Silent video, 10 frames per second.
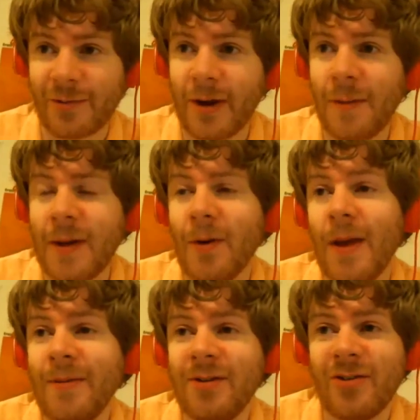I think there's plenty of
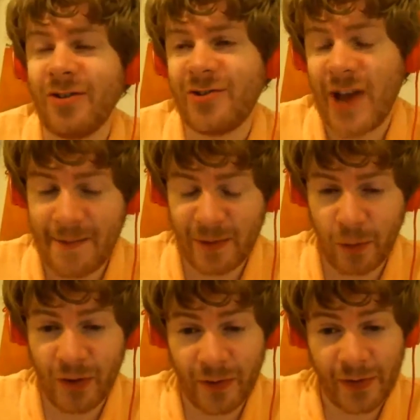people, maybe just because
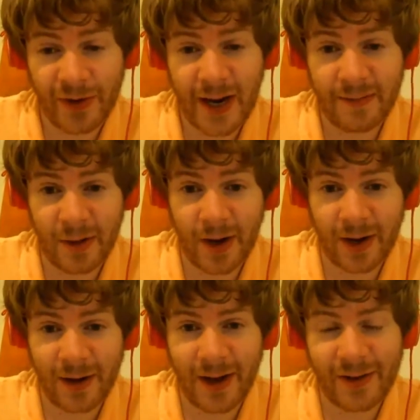James Woods was a name they
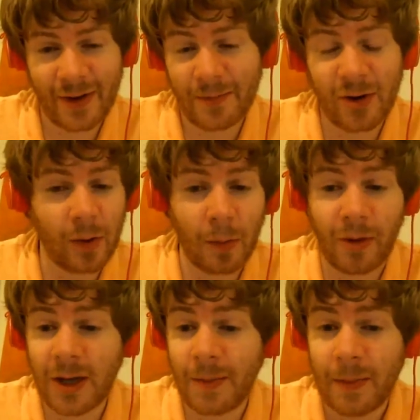recognize, and I'm sure there were
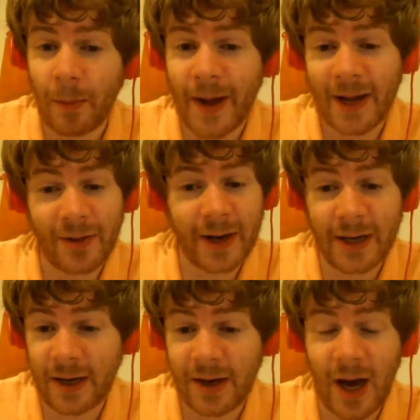plenty of people back in the
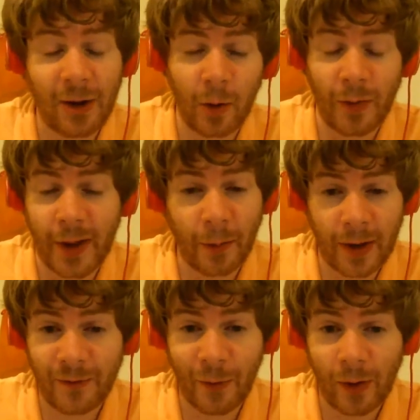day did not know what they were
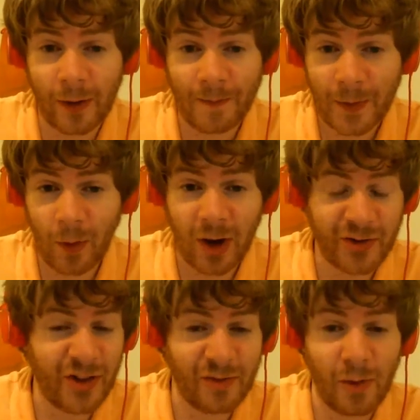in for
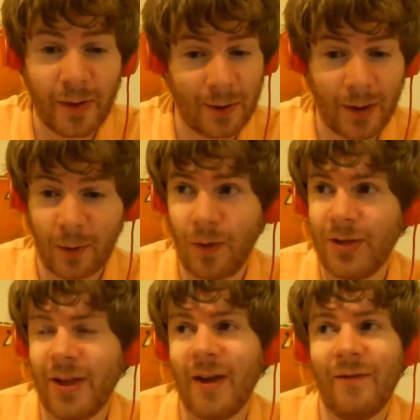watching this movie, and they're
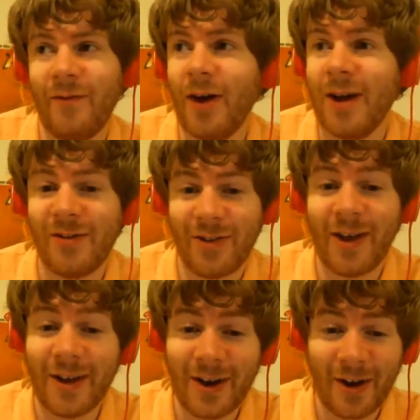like, what the
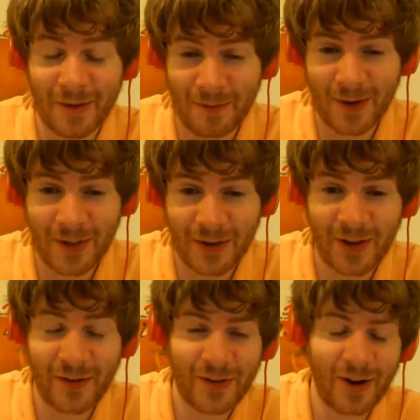fuck is that? You know, when
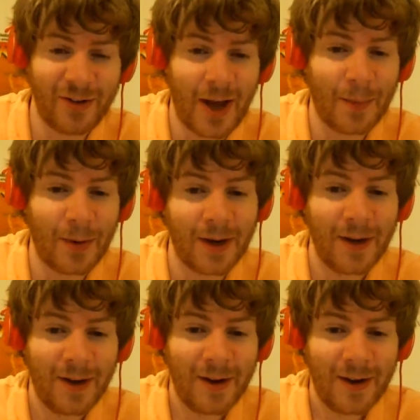the stuff starts happening.